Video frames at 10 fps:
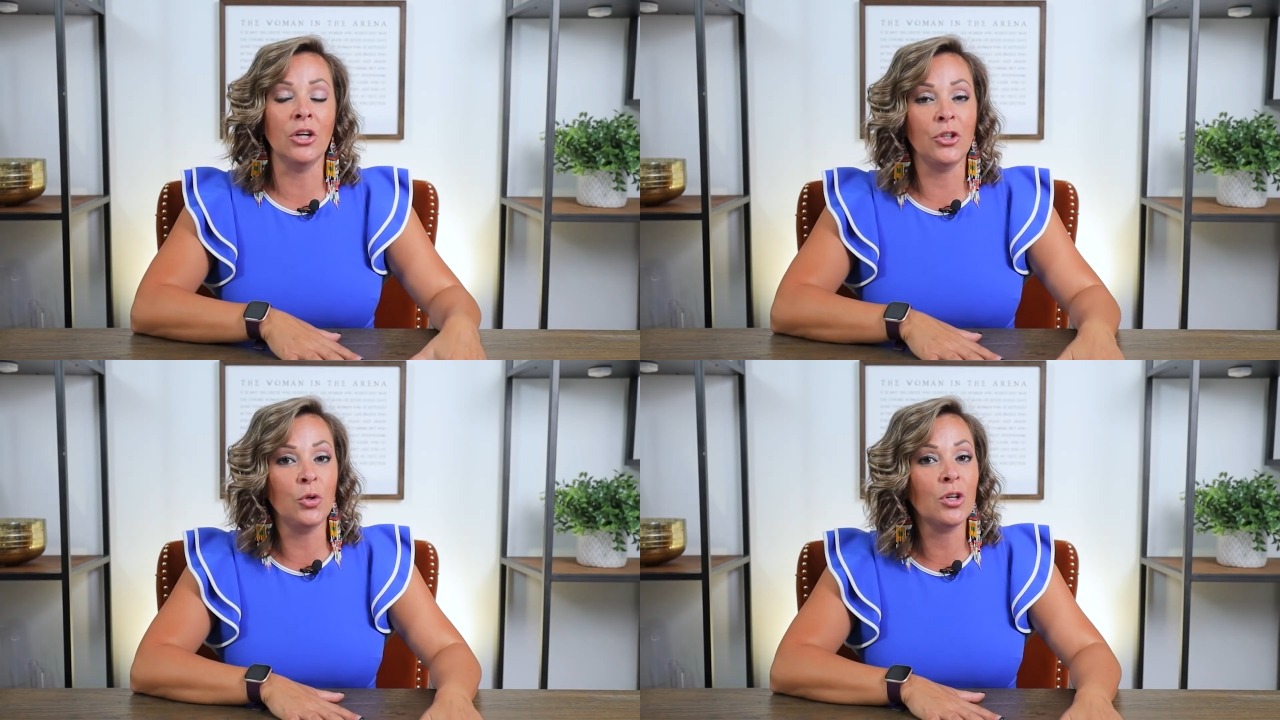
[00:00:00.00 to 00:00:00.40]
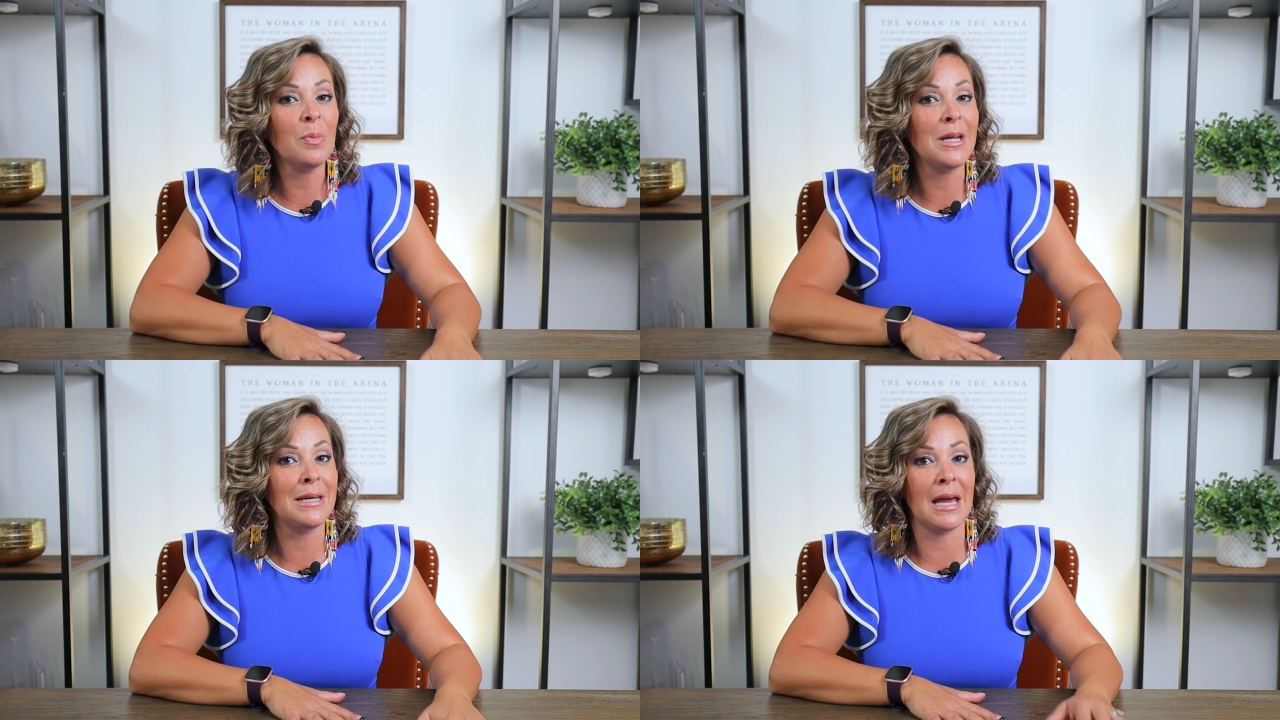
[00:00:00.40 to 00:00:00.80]
you
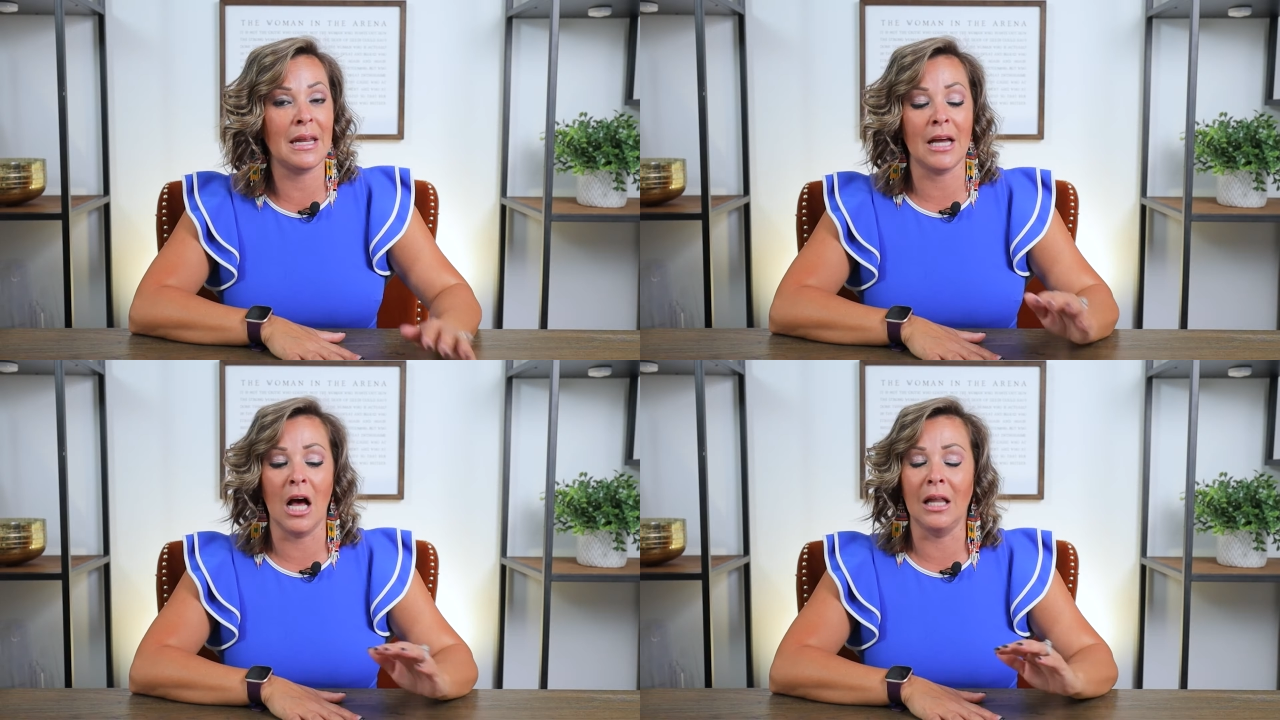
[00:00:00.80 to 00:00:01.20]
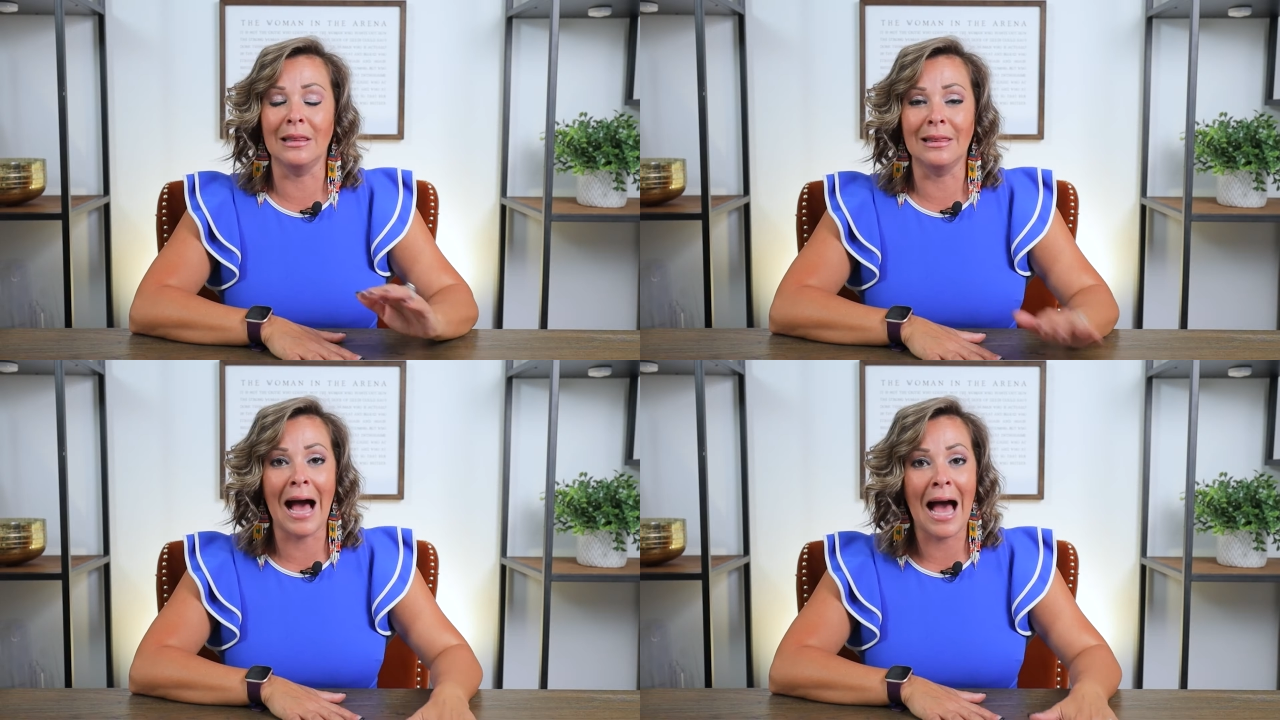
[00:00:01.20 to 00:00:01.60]
could be netting a
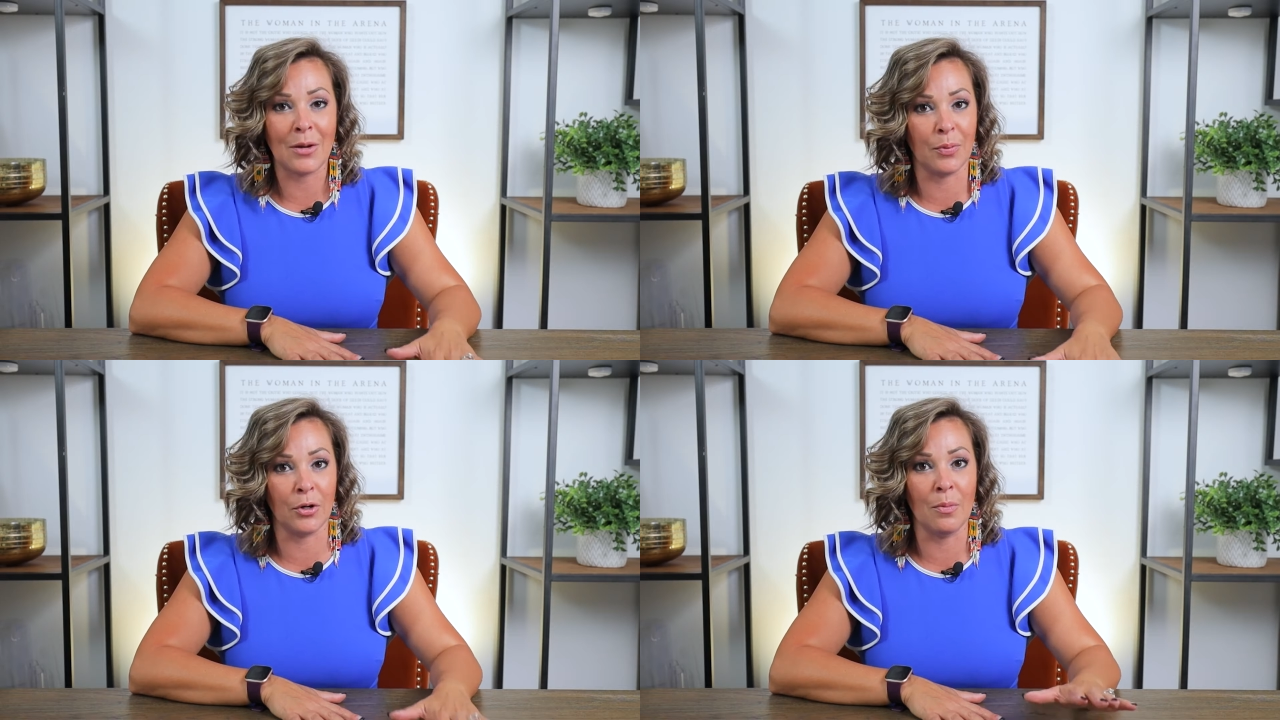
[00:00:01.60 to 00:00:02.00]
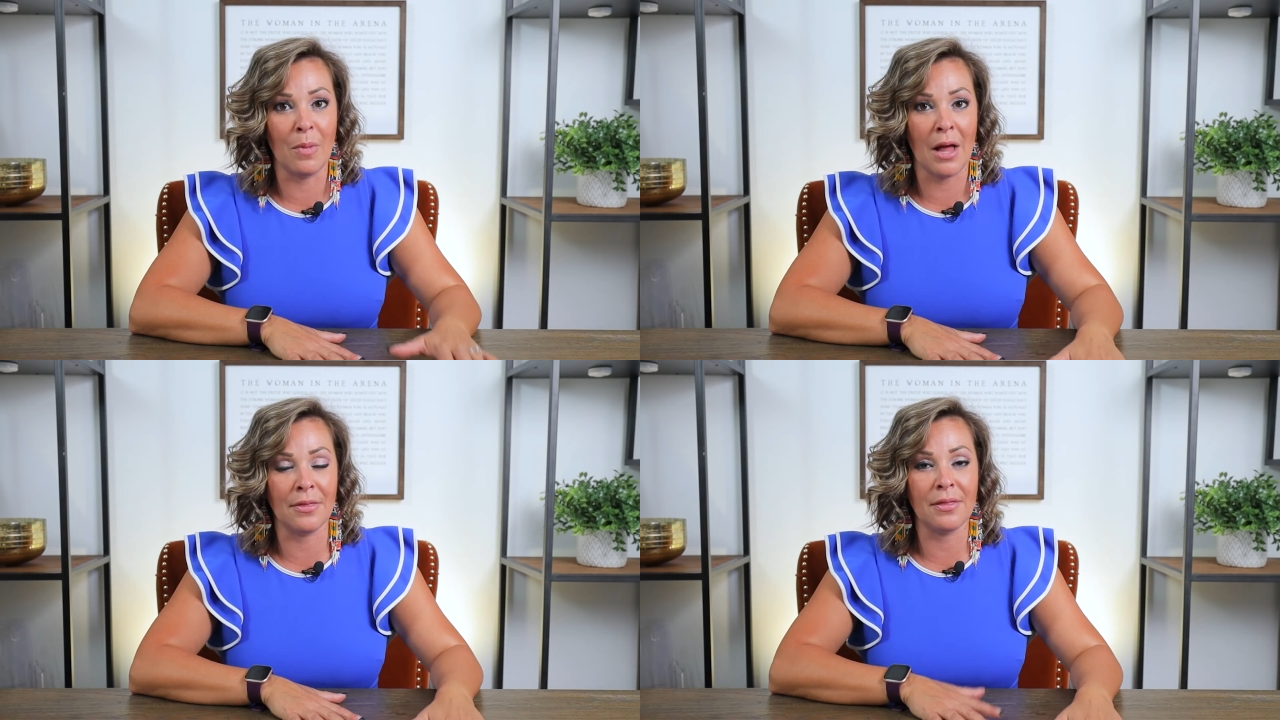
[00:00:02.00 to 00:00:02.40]
lot per
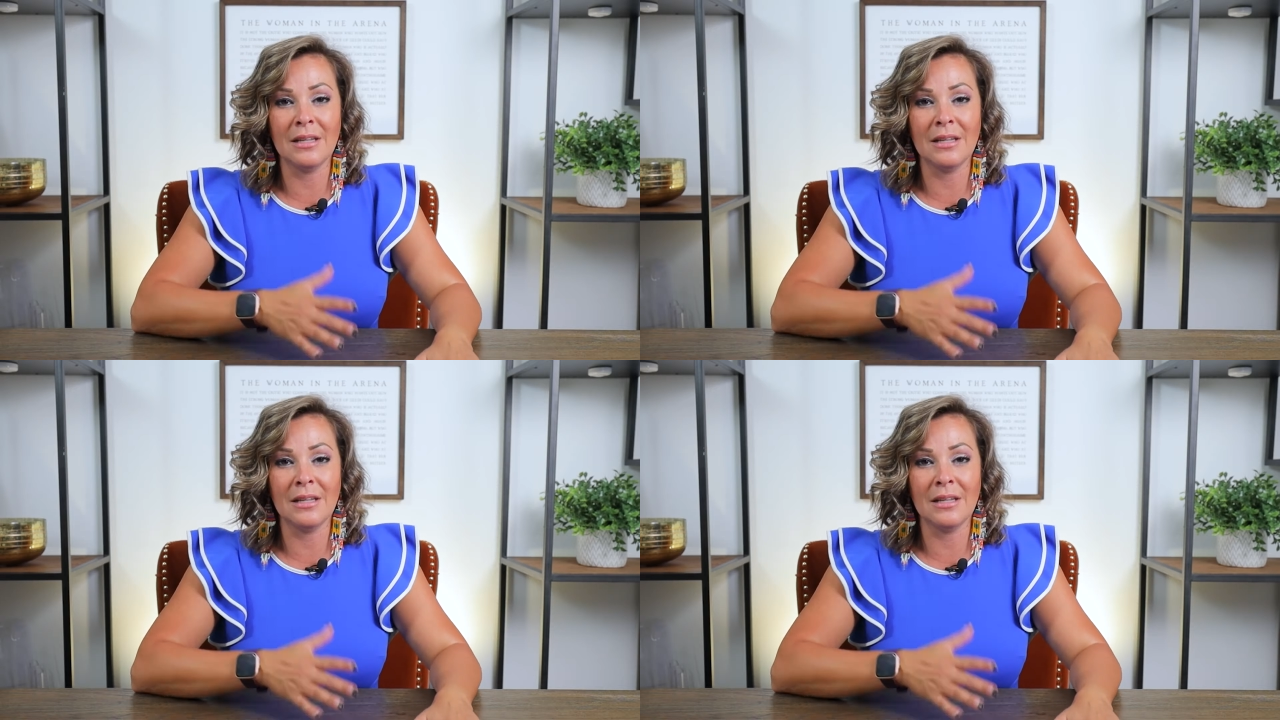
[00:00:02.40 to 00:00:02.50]
month.